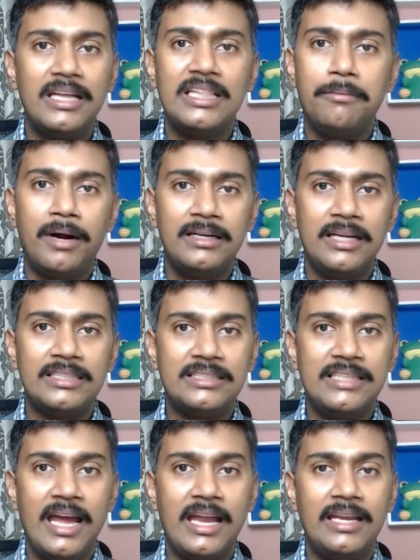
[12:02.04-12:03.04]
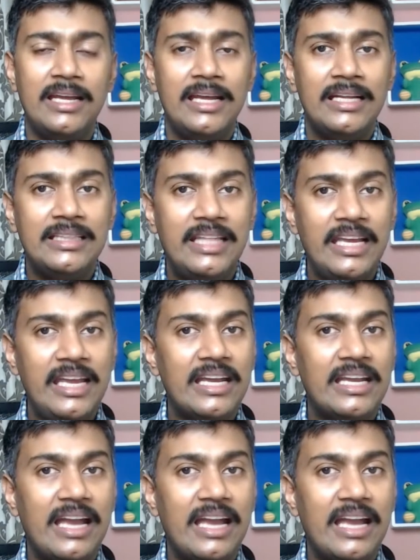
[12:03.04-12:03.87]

them understand they